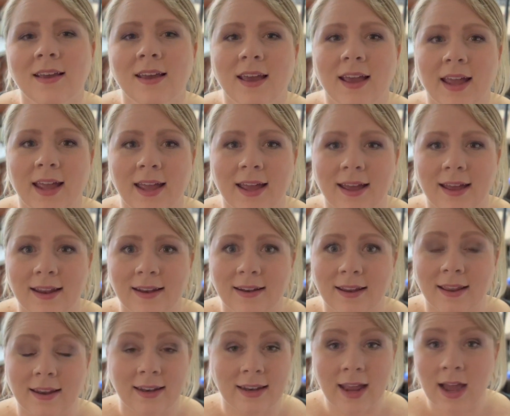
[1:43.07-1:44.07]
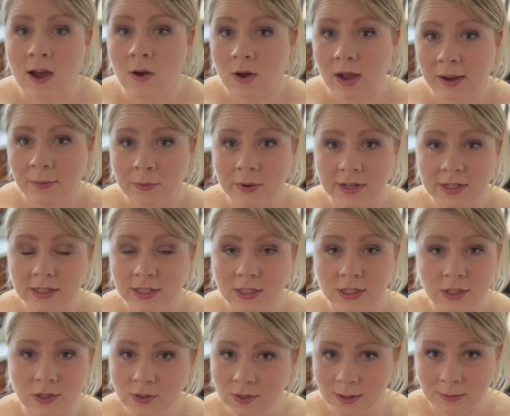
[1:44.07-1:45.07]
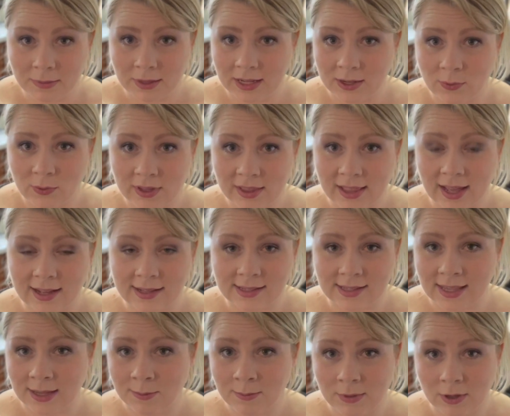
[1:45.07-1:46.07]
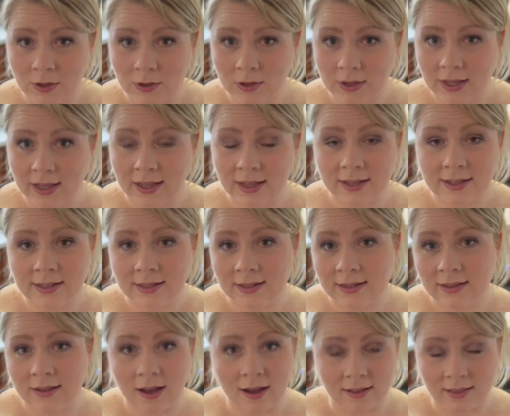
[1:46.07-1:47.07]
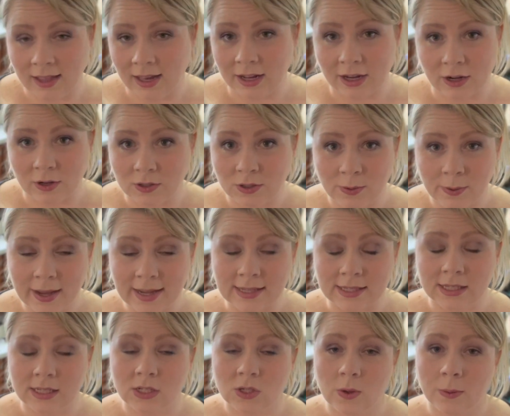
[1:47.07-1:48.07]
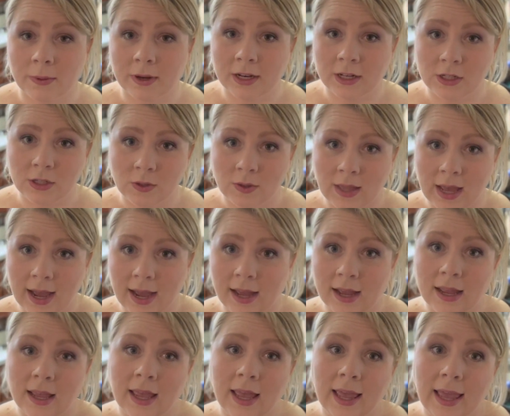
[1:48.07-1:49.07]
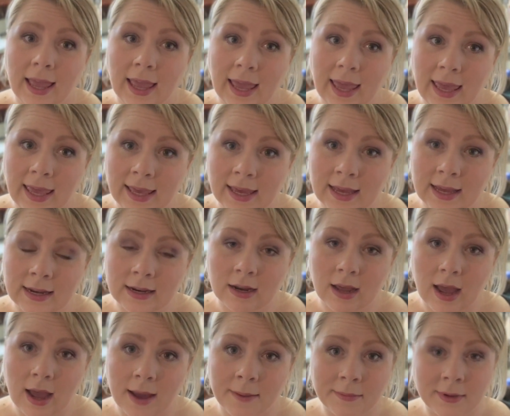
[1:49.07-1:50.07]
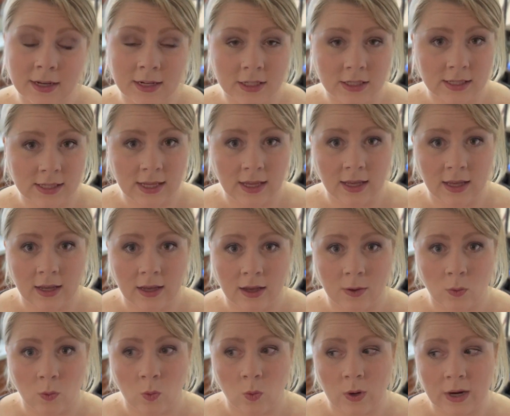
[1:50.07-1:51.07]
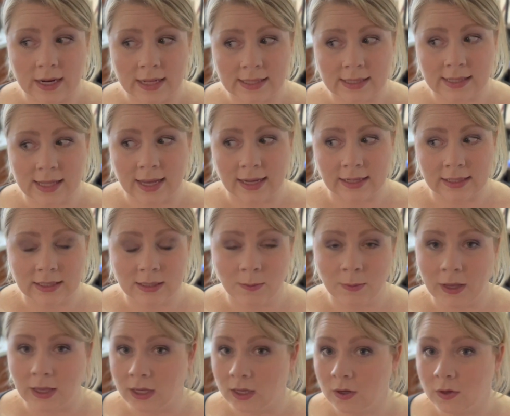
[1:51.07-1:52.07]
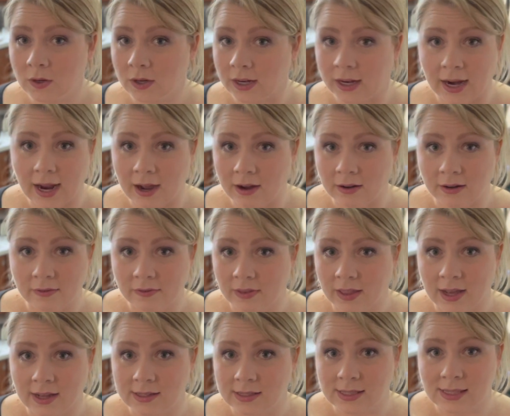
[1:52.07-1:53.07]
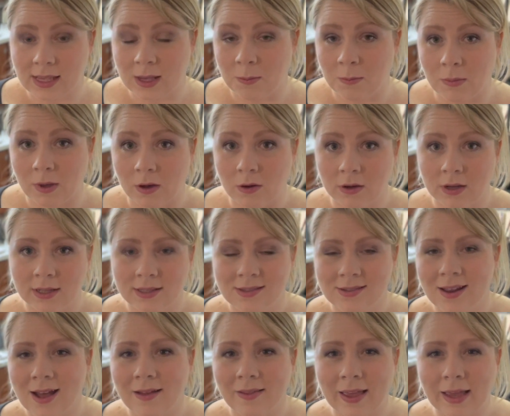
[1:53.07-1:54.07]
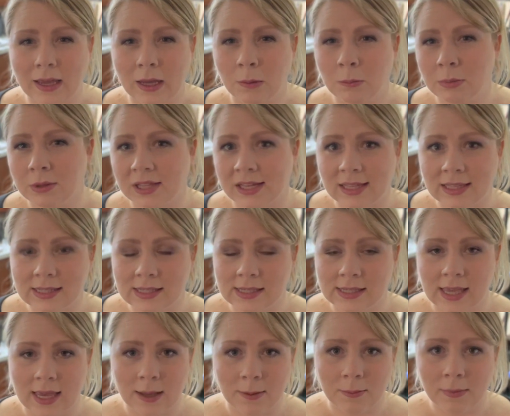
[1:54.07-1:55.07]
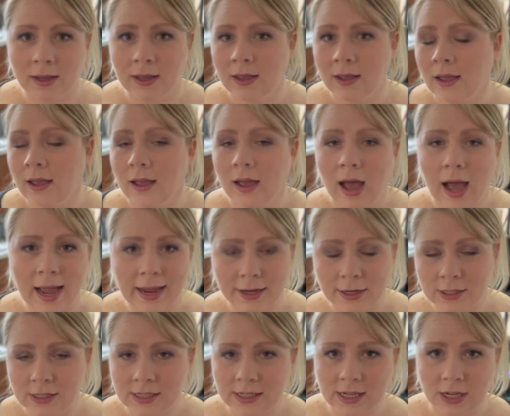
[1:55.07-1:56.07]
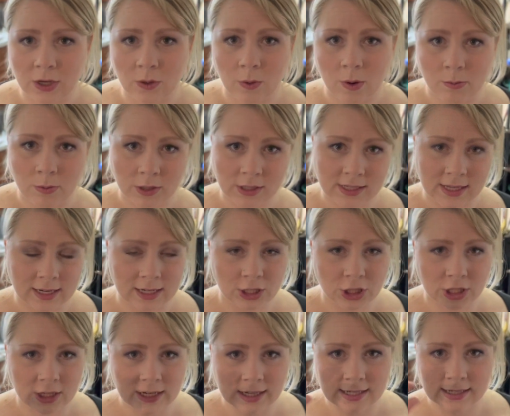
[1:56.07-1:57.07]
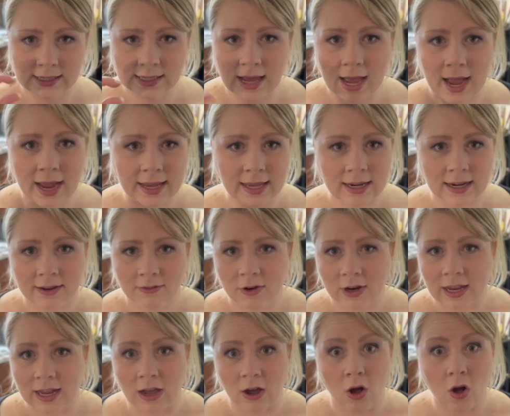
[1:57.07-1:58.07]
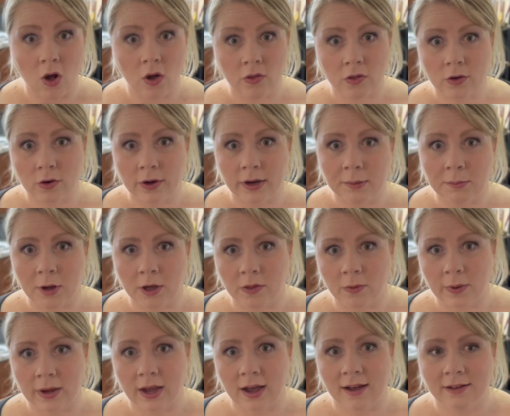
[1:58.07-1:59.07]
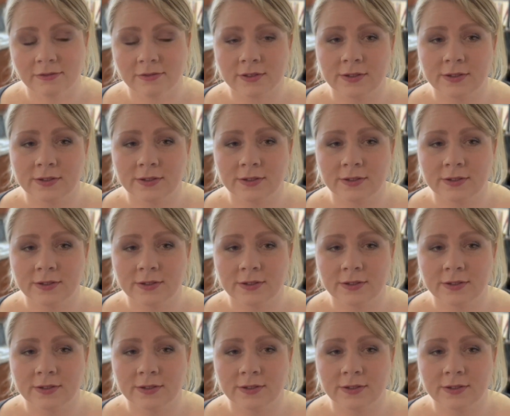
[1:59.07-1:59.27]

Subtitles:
And now I want to do something with that skim milk and not let it go to waste. So I'm gonna do that, and I'm gonna see what it's like to make yogurt out of that skim milk. It's not like completely skim. I couldn't tell you what percentage it is. I can never get all the cream all the way off.